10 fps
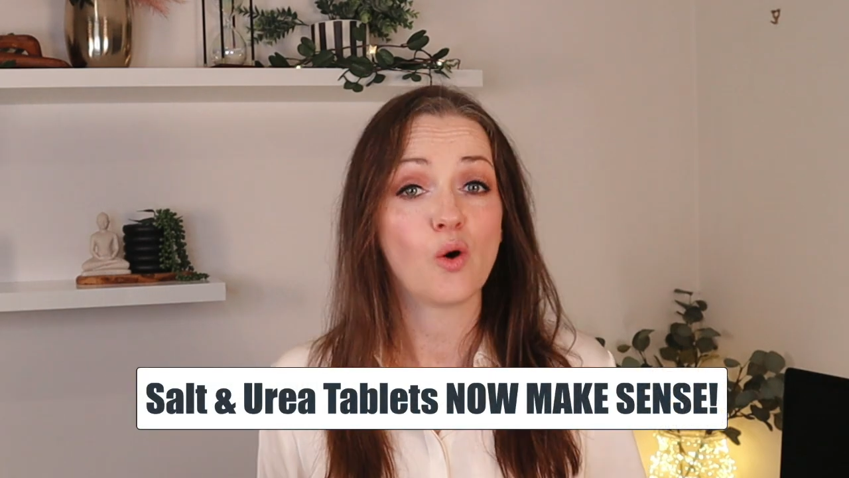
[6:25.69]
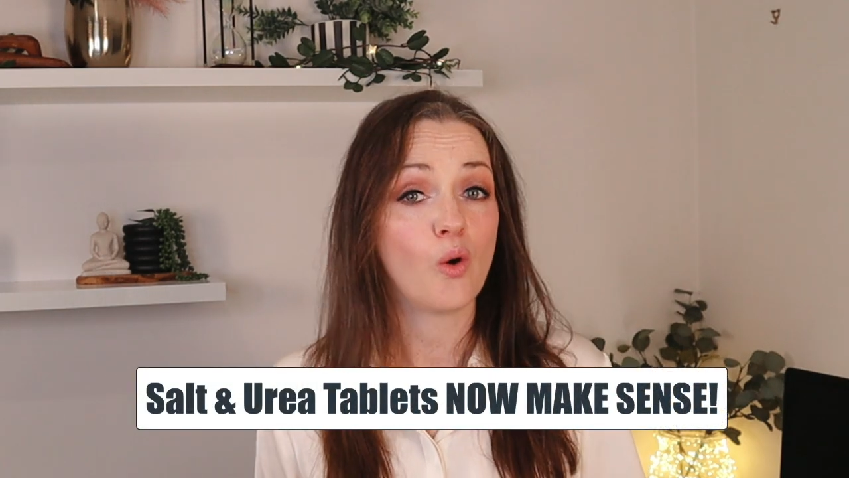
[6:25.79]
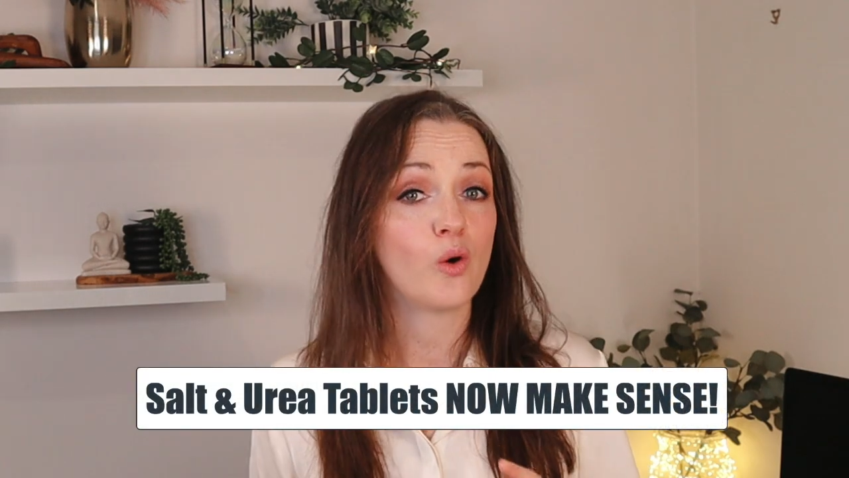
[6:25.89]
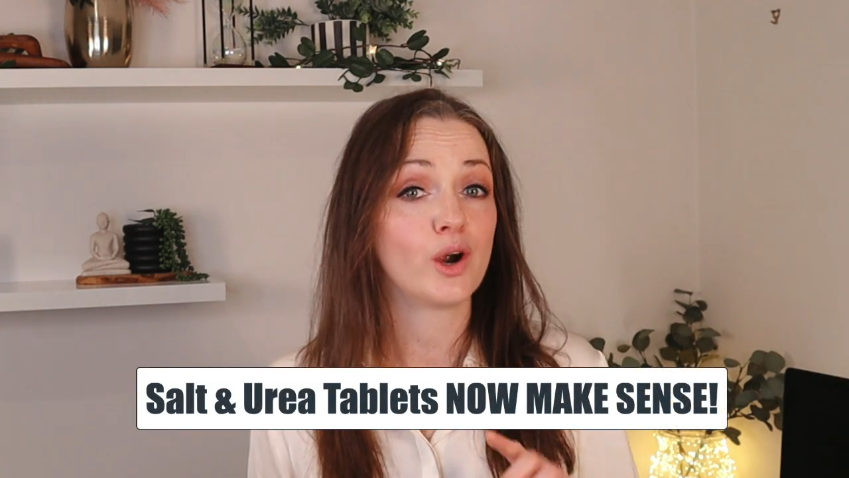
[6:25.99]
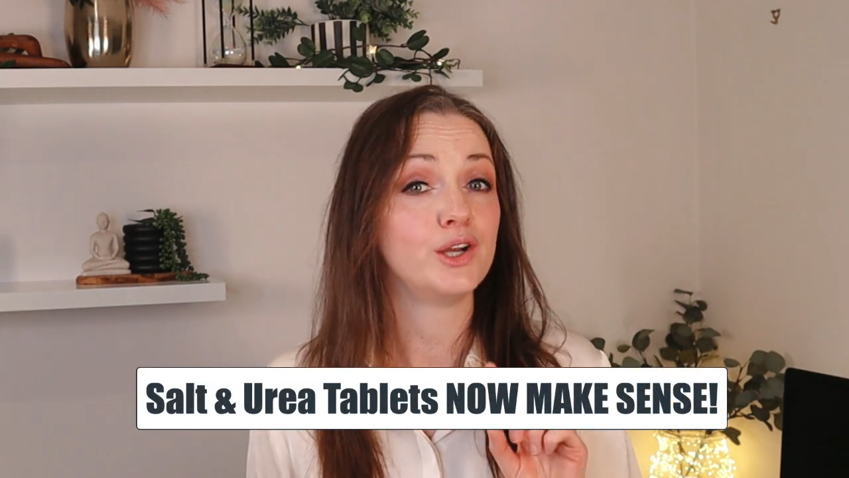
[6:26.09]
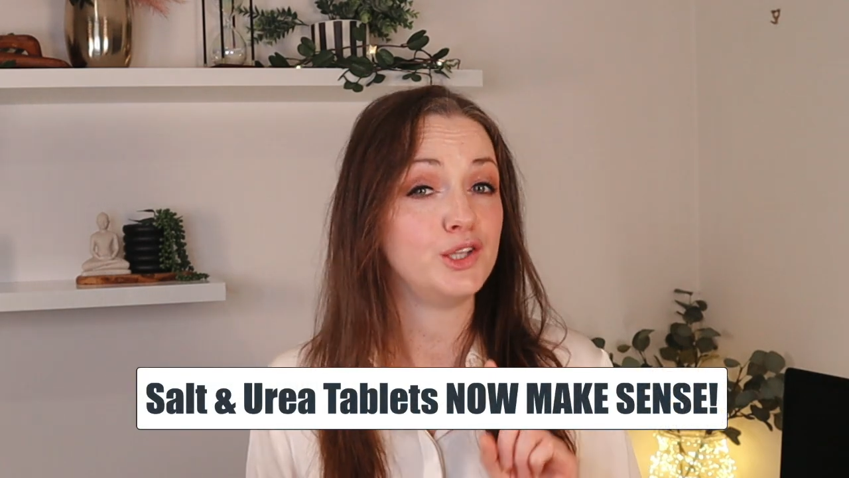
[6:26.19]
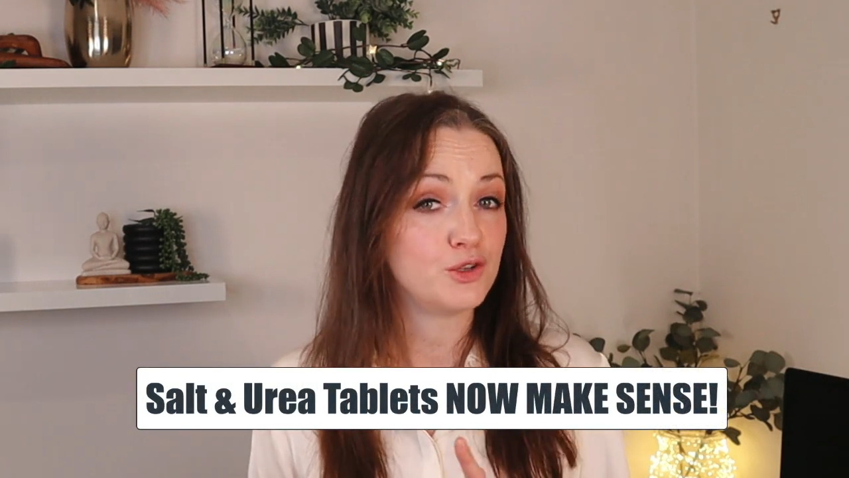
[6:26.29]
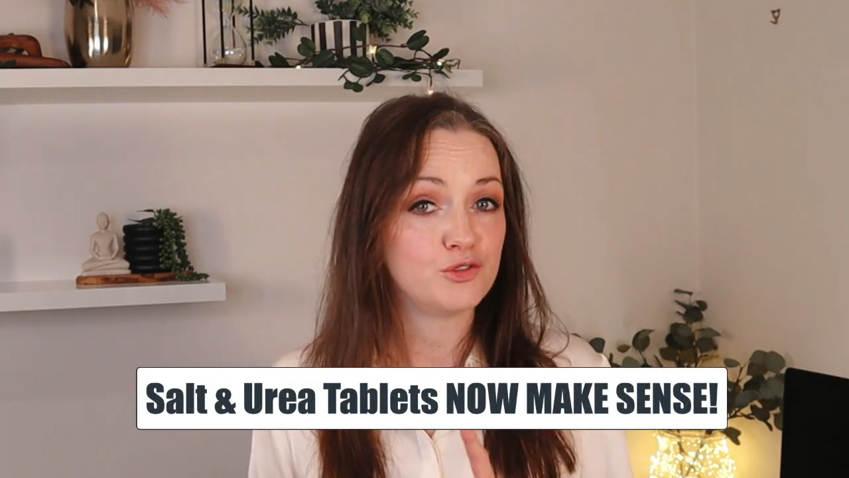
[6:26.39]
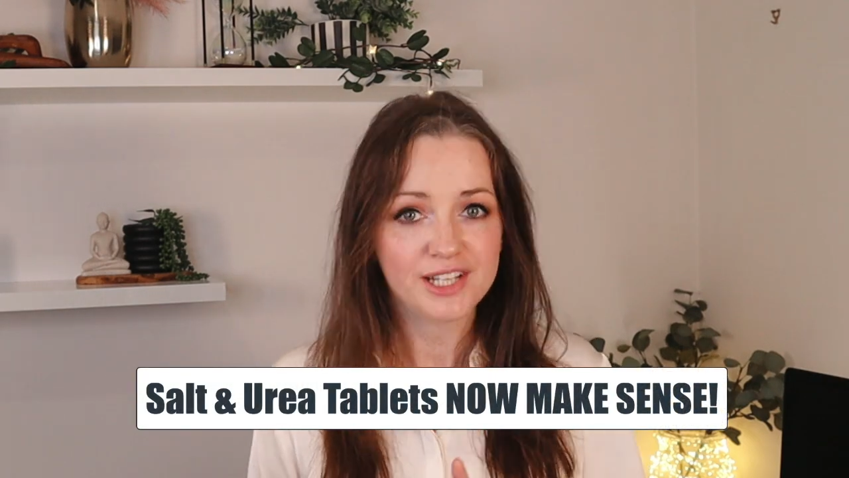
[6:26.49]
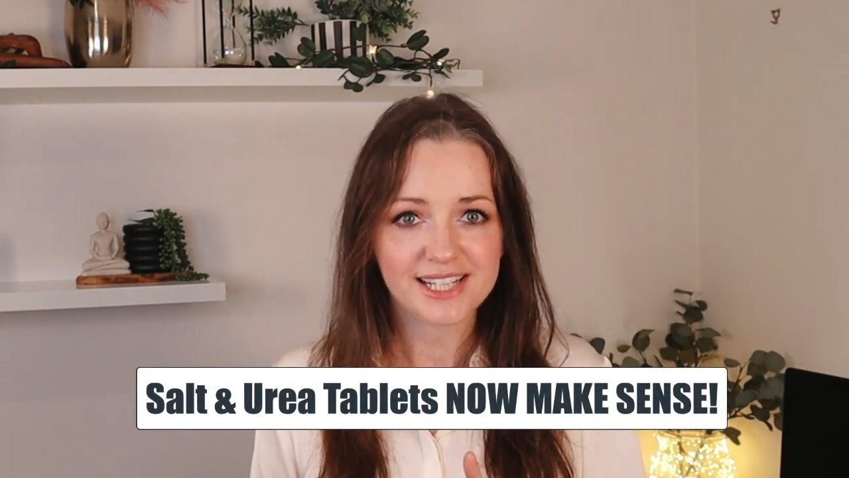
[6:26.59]
or
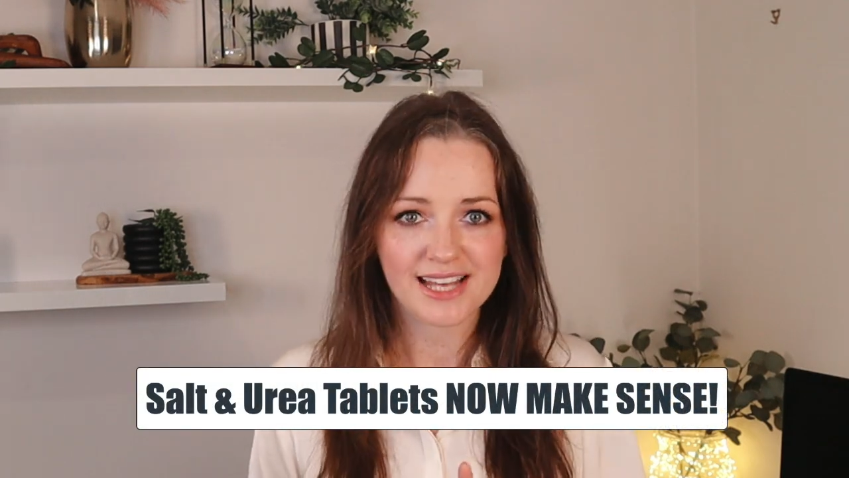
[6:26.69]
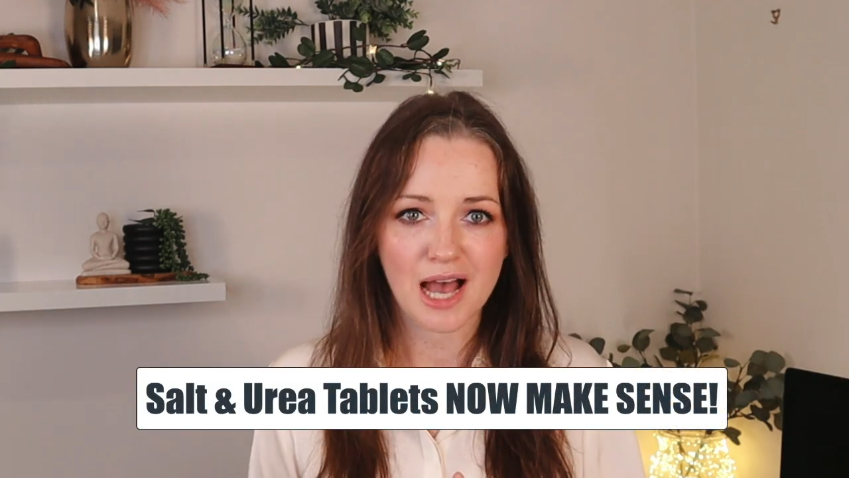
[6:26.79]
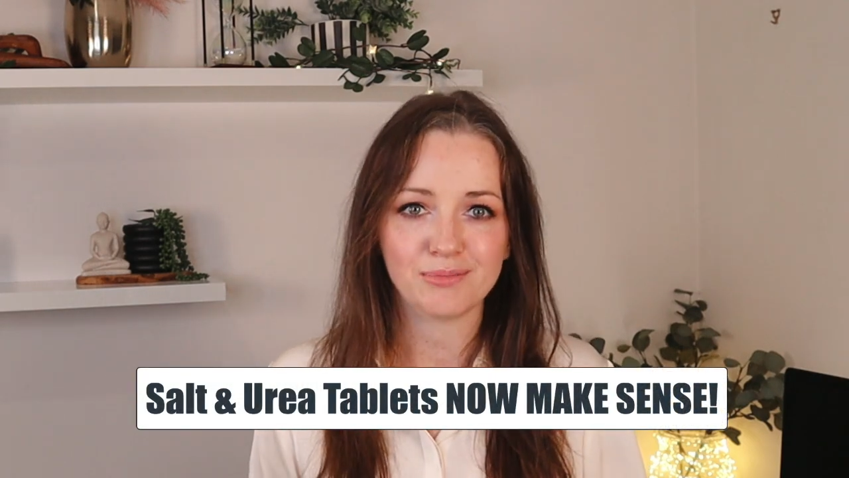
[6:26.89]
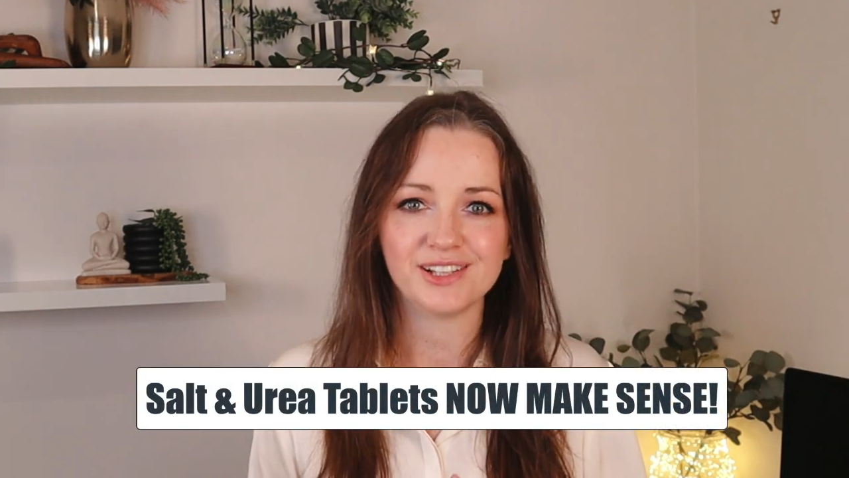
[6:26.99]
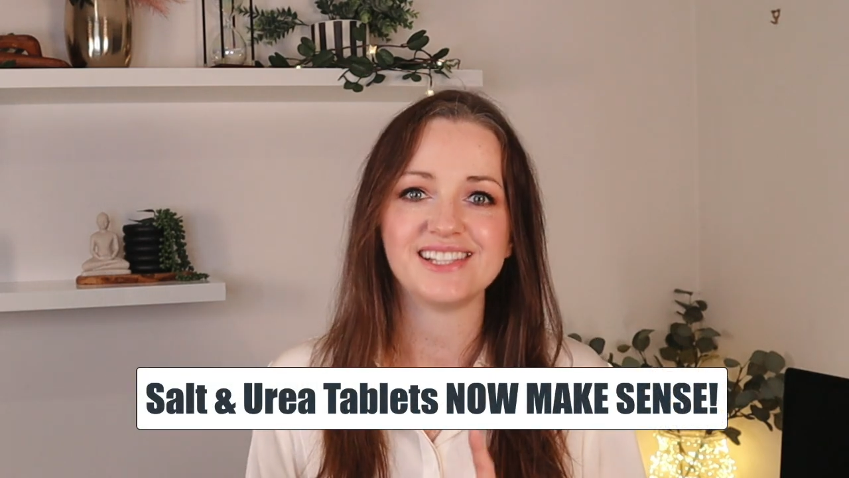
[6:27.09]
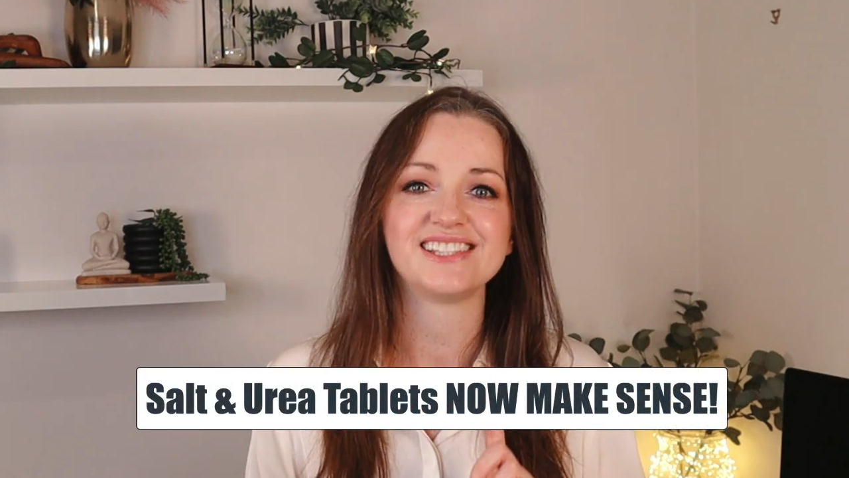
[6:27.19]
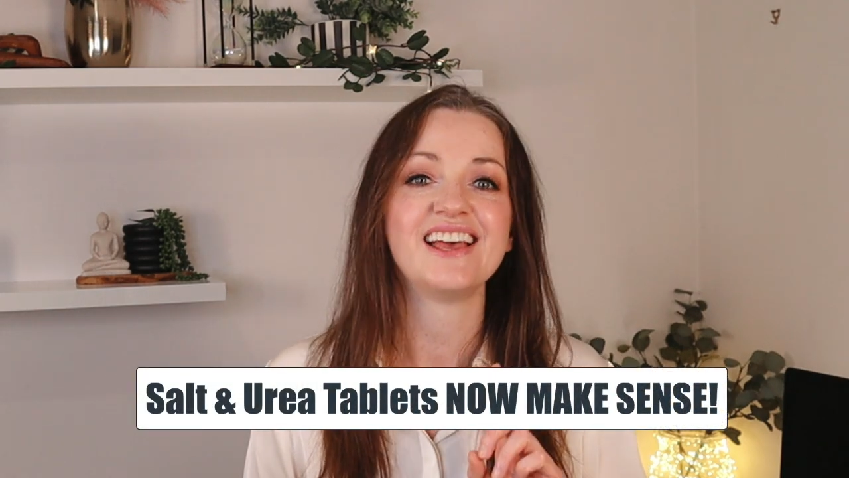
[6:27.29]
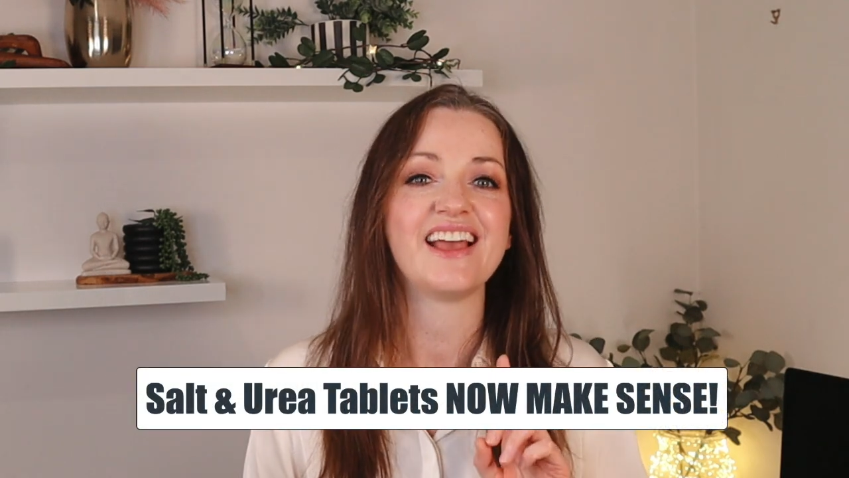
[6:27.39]
urea tablets